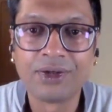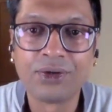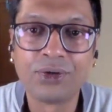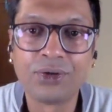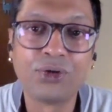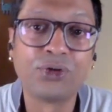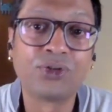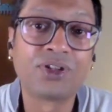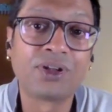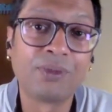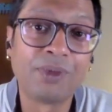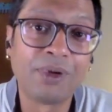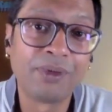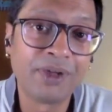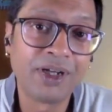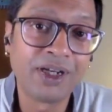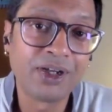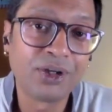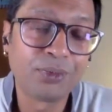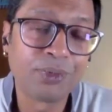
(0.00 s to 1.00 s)
You use a
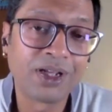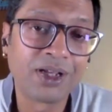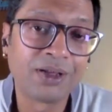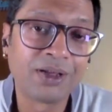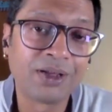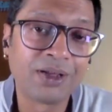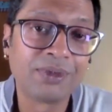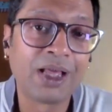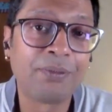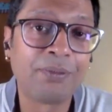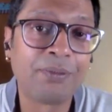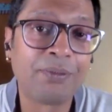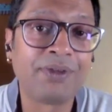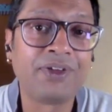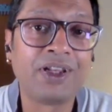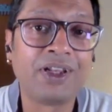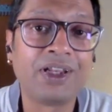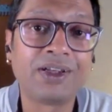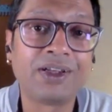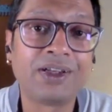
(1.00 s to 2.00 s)
memory to bring up the
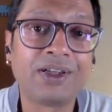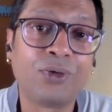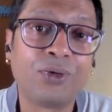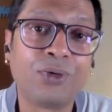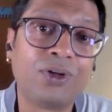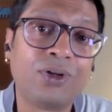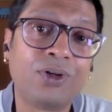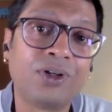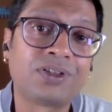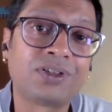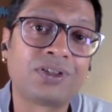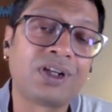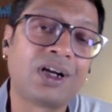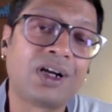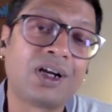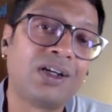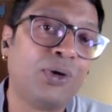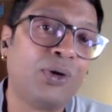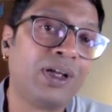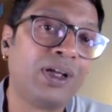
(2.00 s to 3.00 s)
happy feeling. Don't
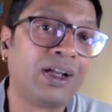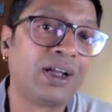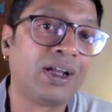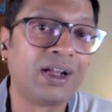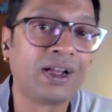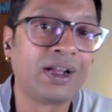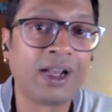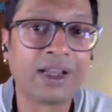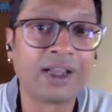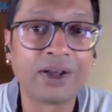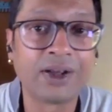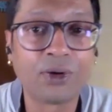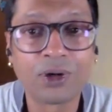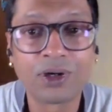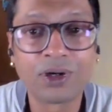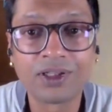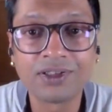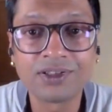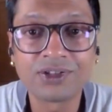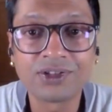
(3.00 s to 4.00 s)
start getting
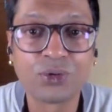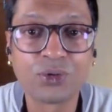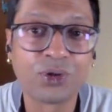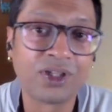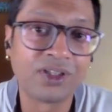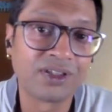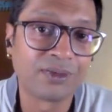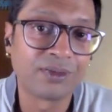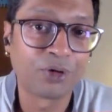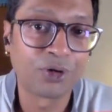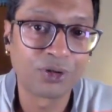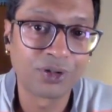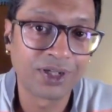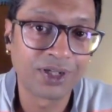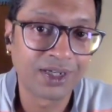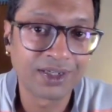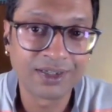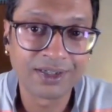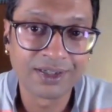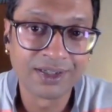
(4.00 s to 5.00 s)
caught in stories about
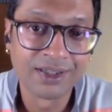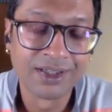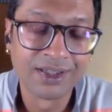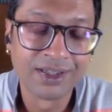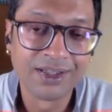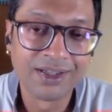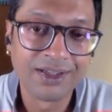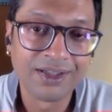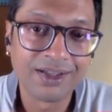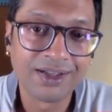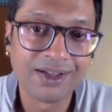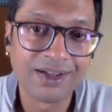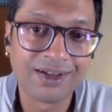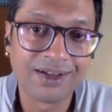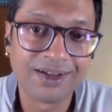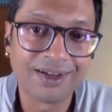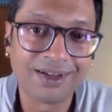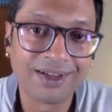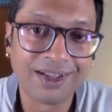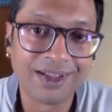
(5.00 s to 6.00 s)
that
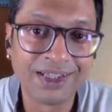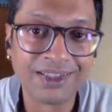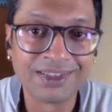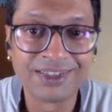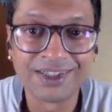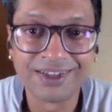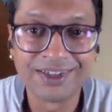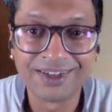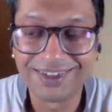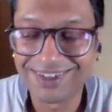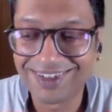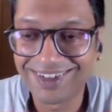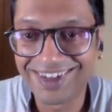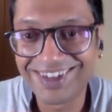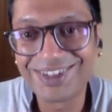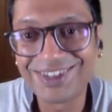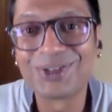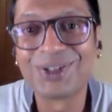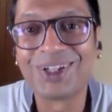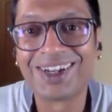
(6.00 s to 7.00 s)
incident,
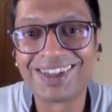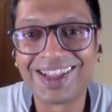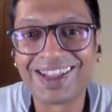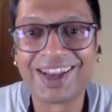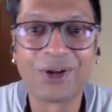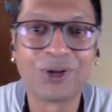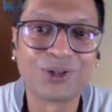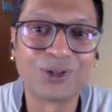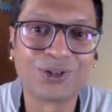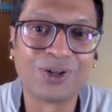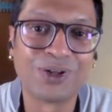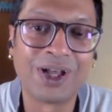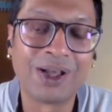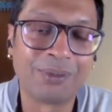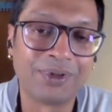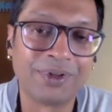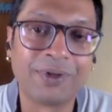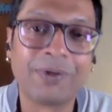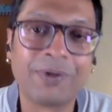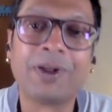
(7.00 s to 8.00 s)
right? So that can also
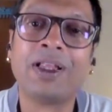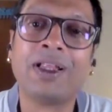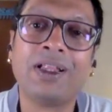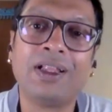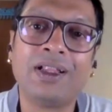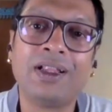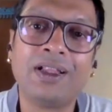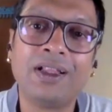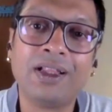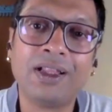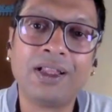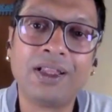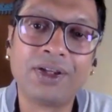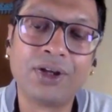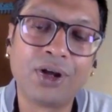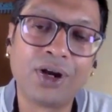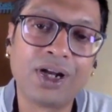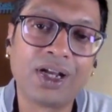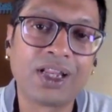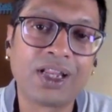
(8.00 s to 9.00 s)
happen.
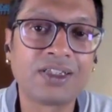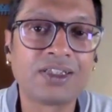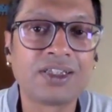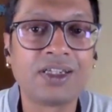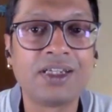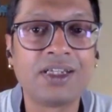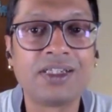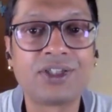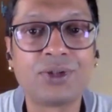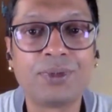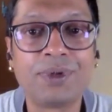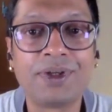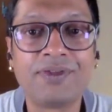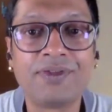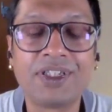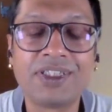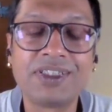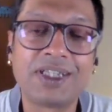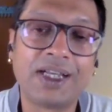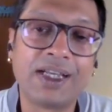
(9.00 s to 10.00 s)
Your attention needs to be
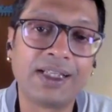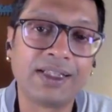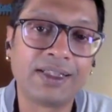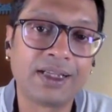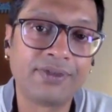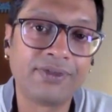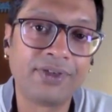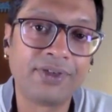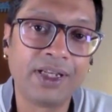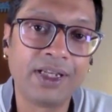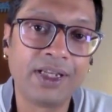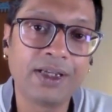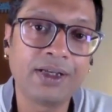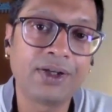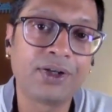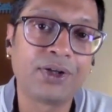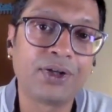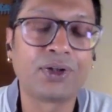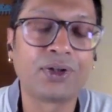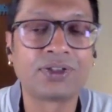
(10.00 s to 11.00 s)
with sending that feeling
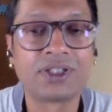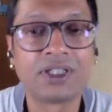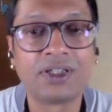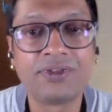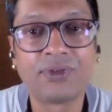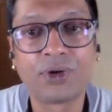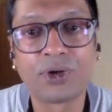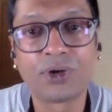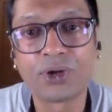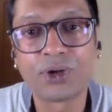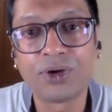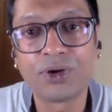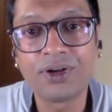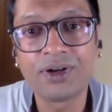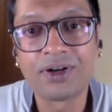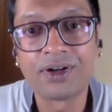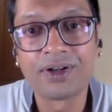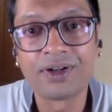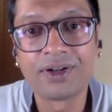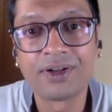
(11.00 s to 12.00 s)
to yourself or to your
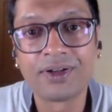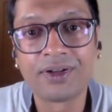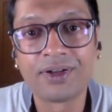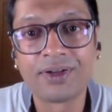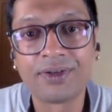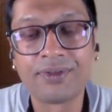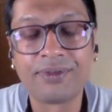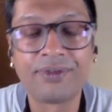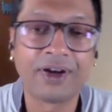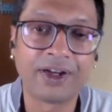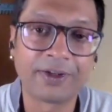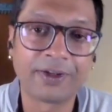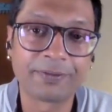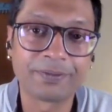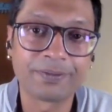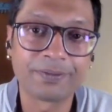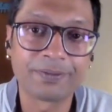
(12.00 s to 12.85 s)
friend.